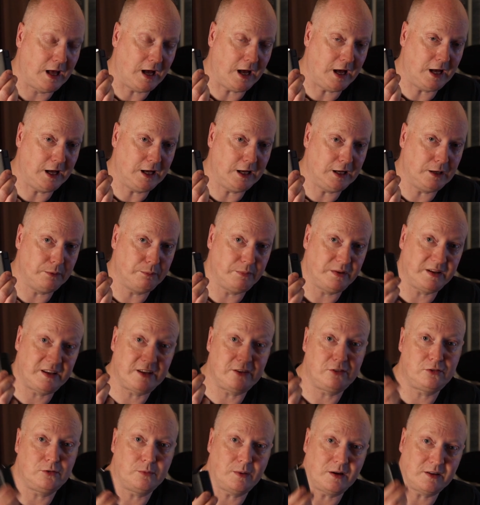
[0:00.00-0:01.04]
but
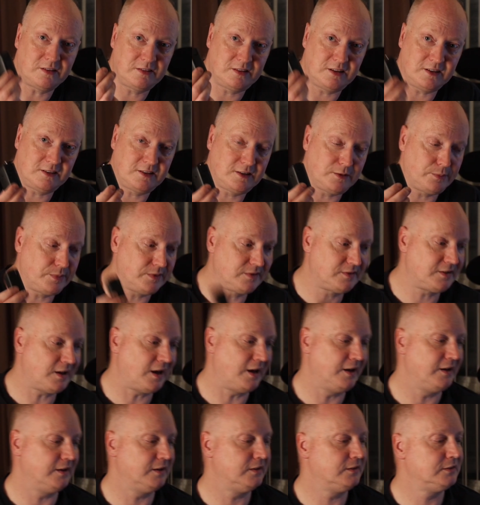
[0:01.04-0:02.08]
gives you about
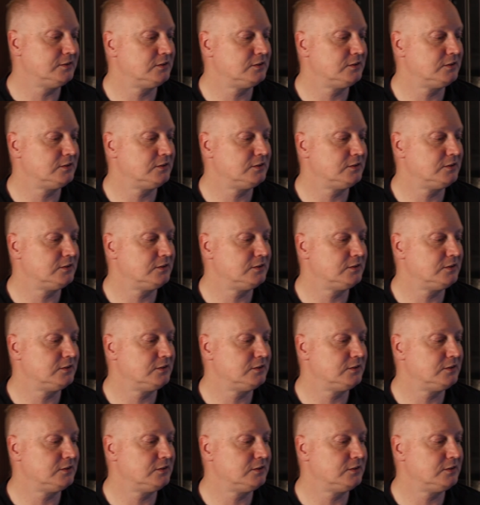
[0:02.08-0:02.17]
60%.